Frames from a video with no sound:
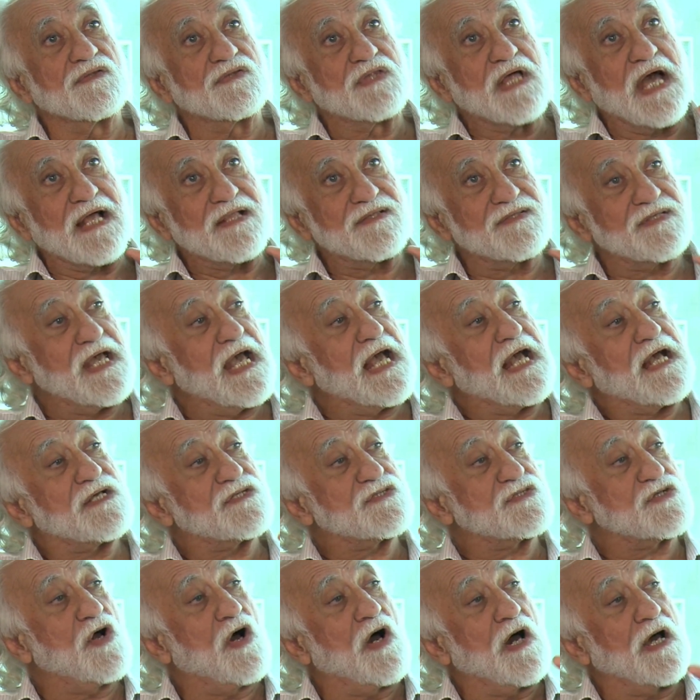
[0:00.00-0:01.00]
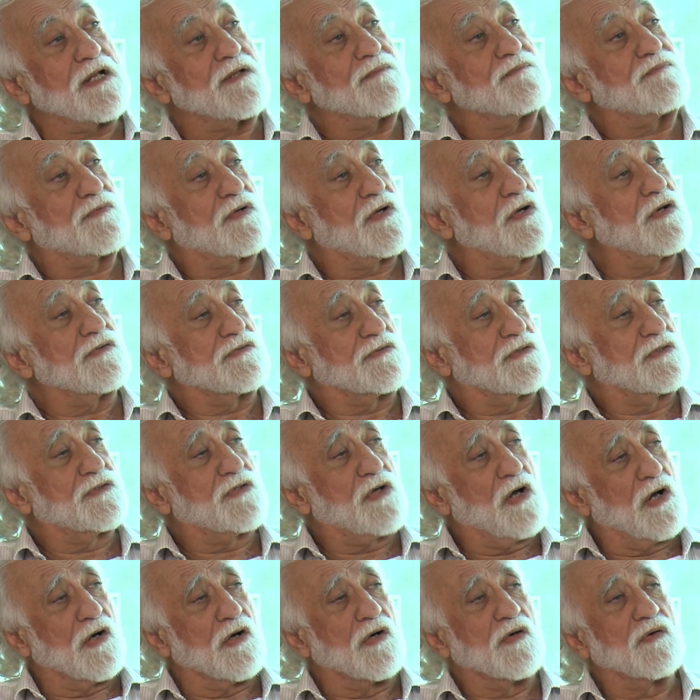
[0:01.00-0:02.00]
that task ought to
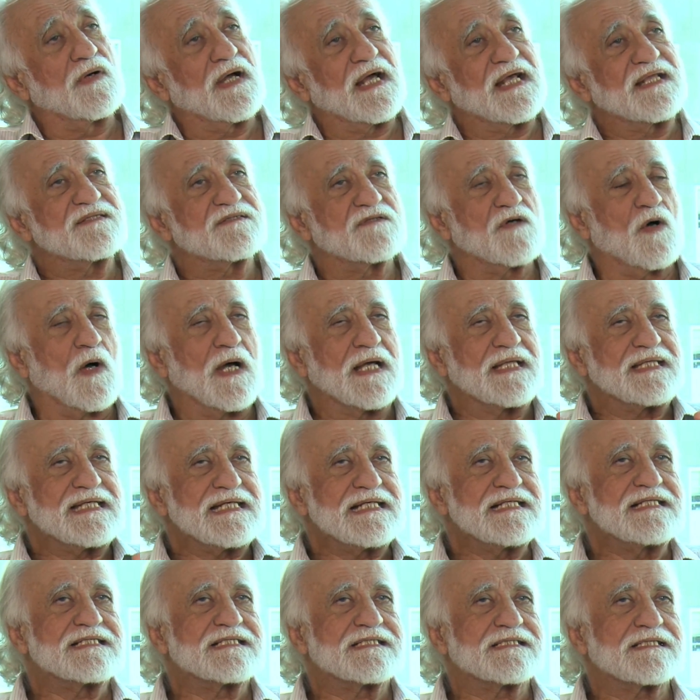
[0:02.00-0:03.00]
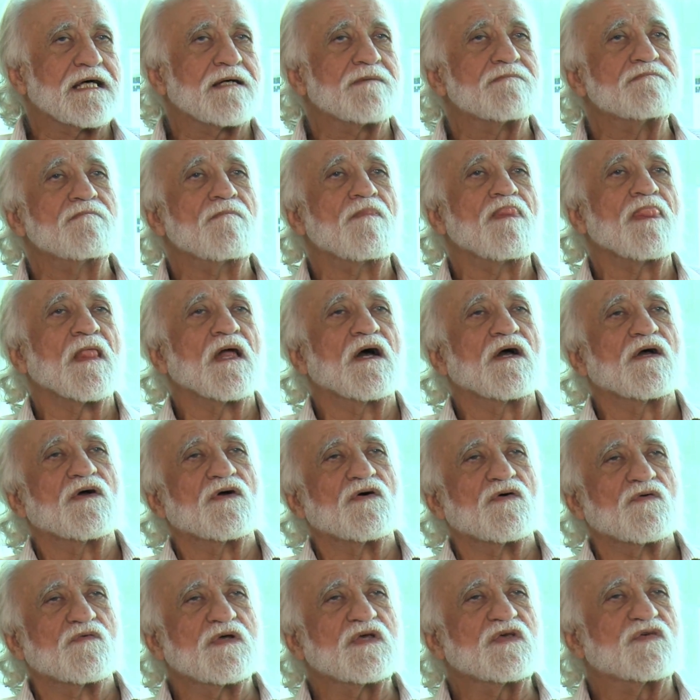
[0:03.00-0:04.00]
go. And so I need some
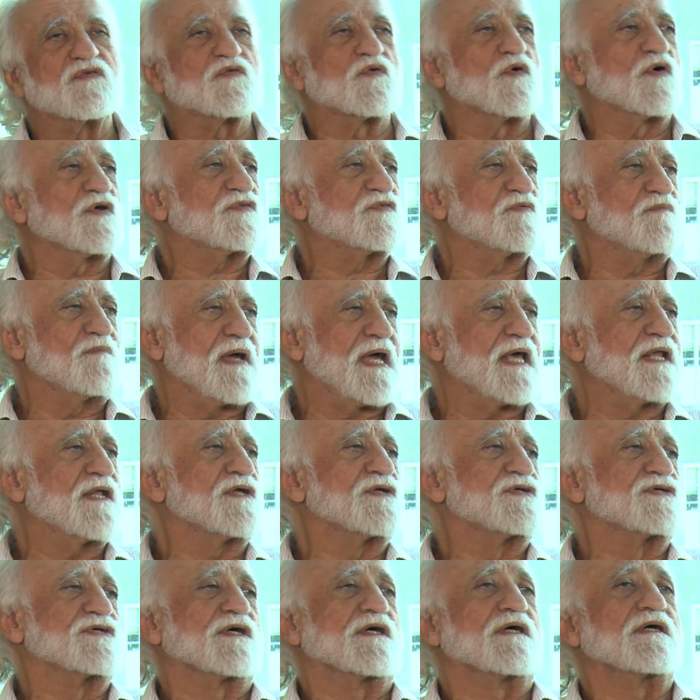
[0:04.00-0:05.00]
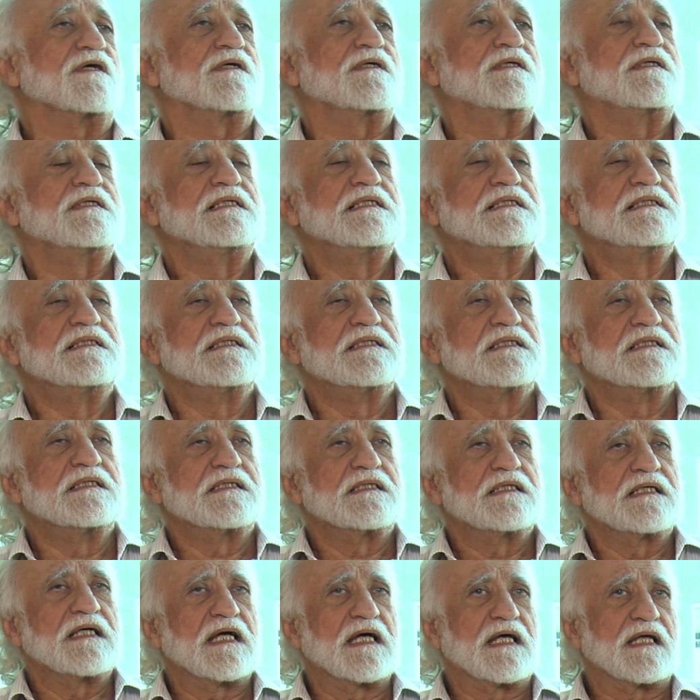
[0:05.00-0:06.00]
resource manager,
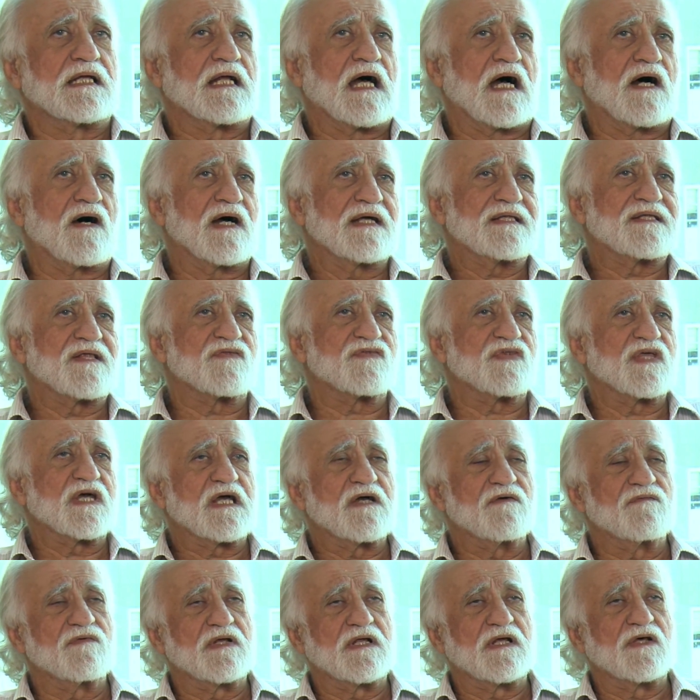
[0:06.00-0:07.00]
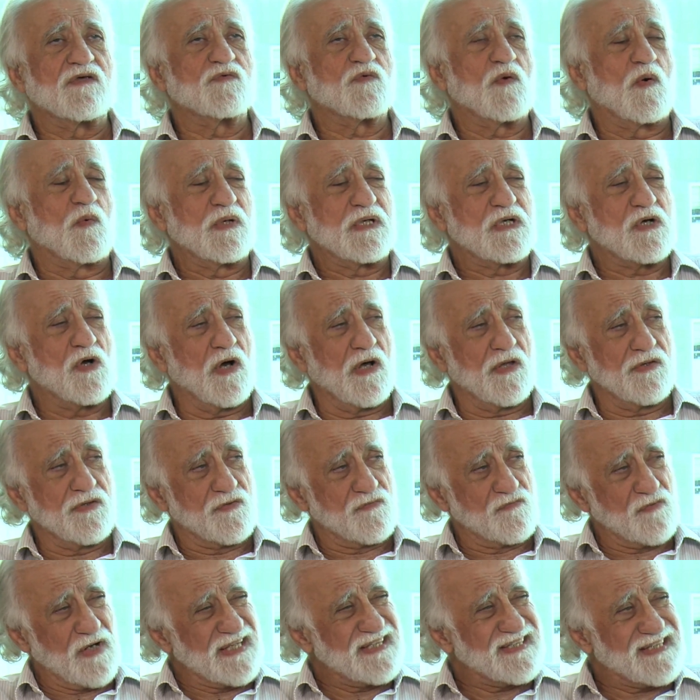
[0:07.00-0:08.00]
and I like to think of it as what we call the
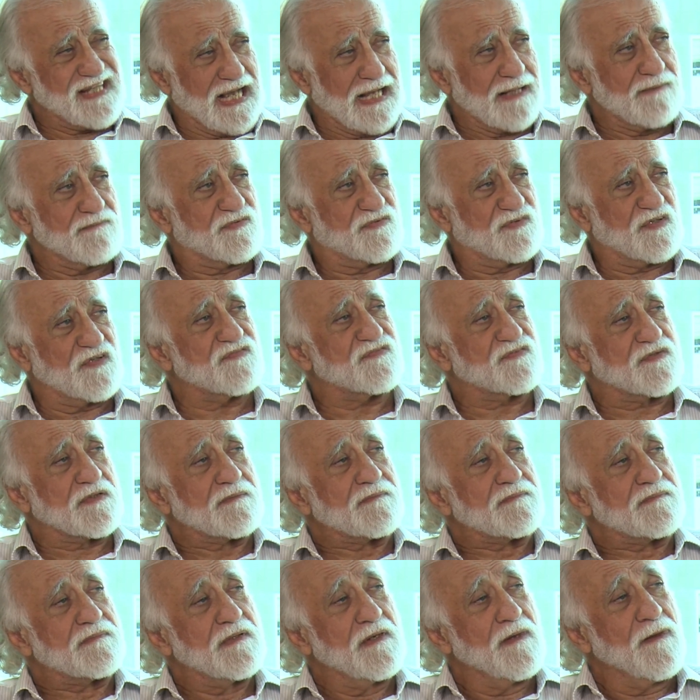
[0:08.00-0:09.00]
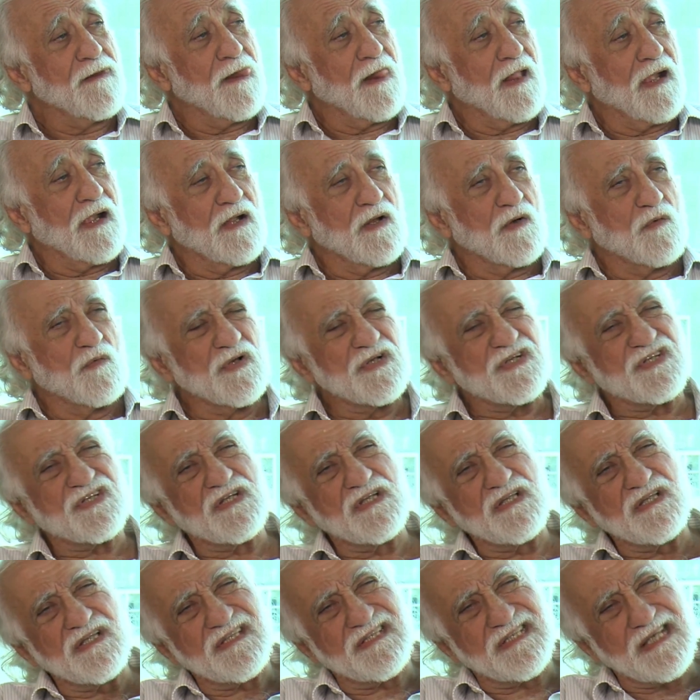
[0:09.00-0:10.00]
runtime system, which
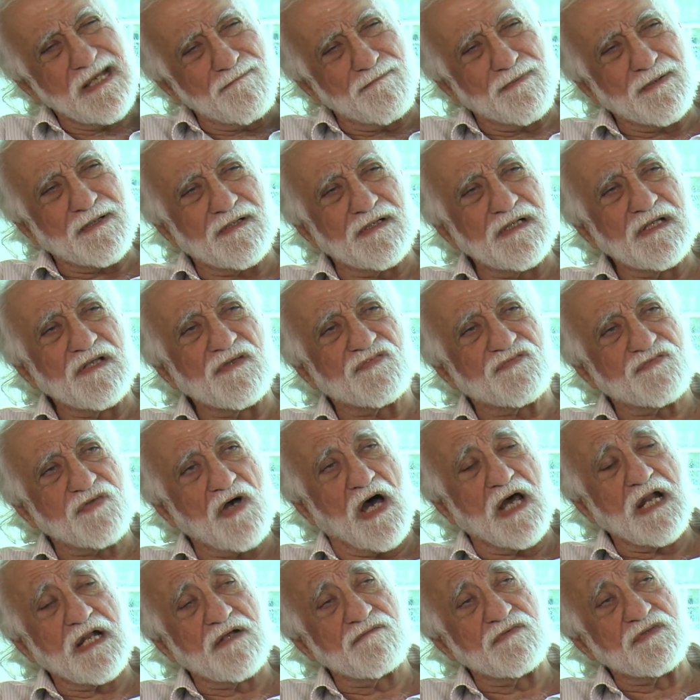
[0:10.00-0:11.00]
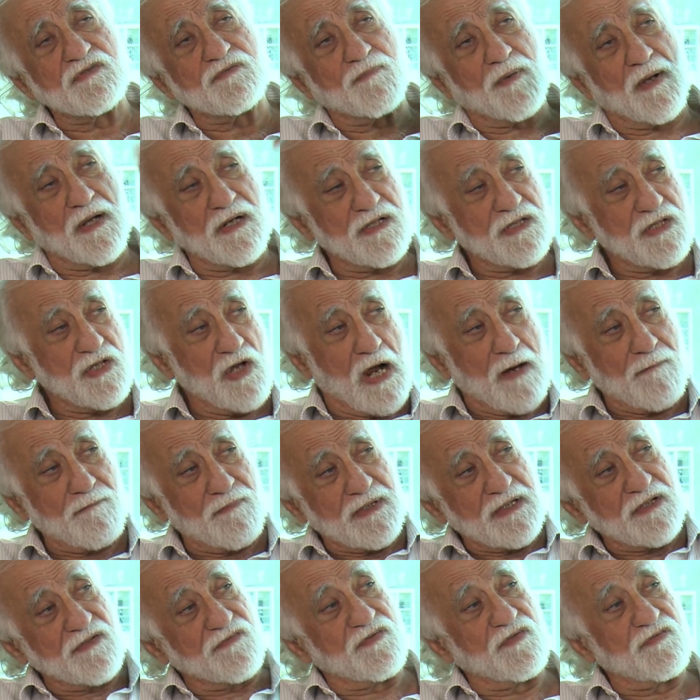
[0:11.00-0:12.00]
typically is thought of as part of the
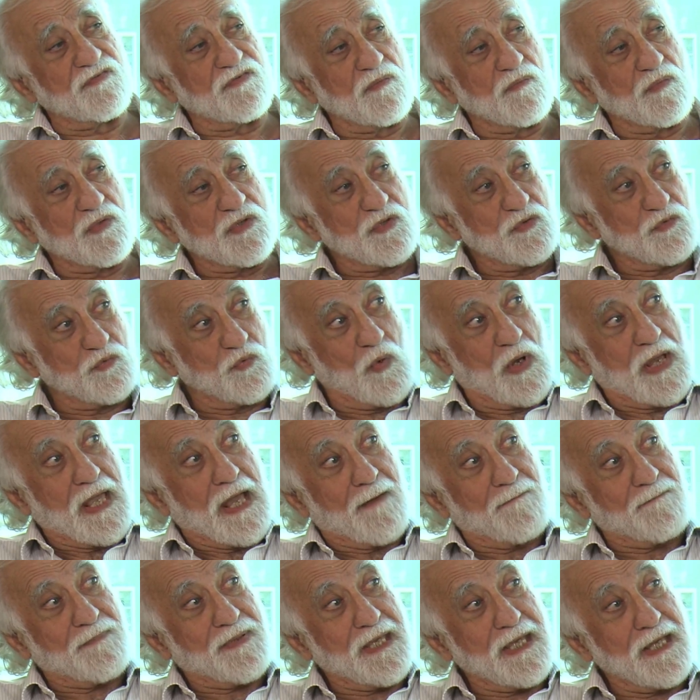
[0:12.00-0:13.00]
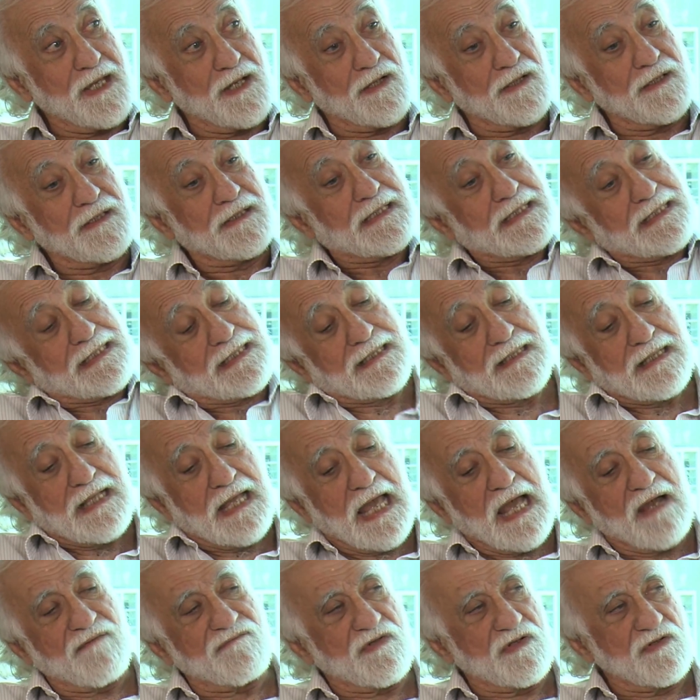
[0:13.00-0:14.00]
operating system, which is way up here,
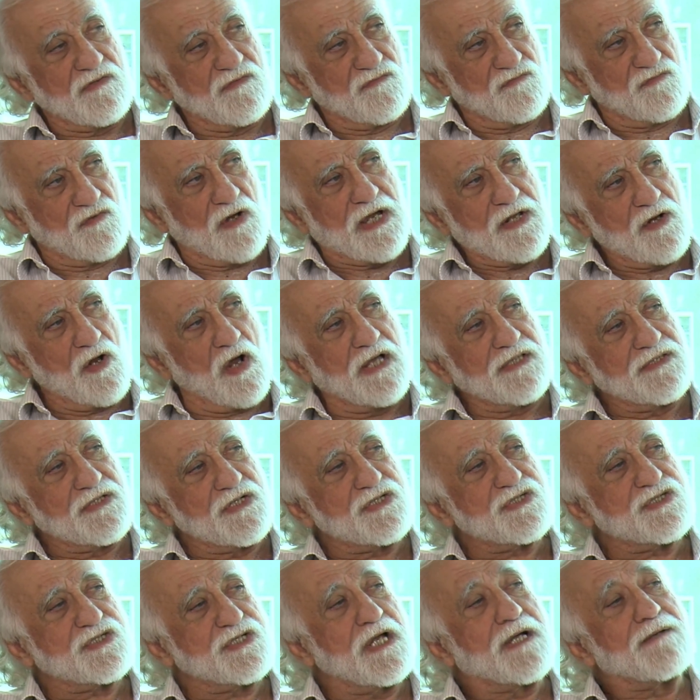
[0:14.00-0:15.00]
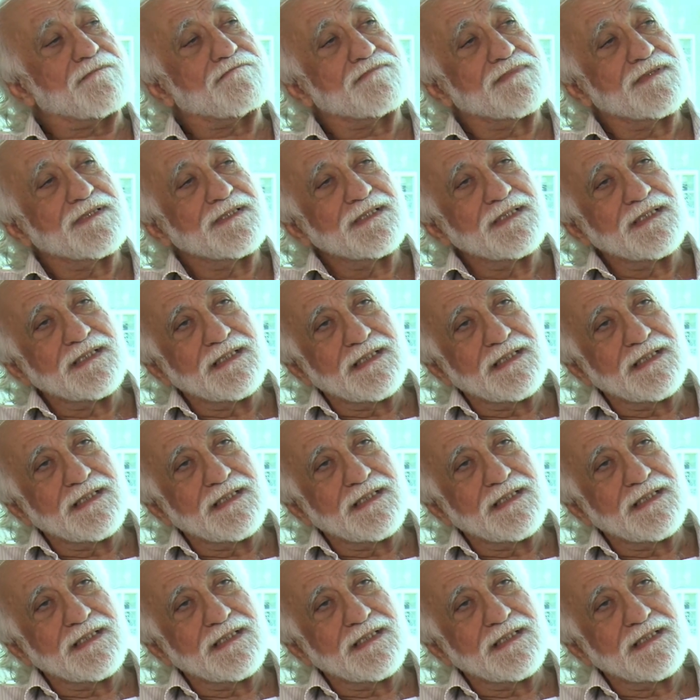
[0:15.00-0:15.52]
have it right on the chip,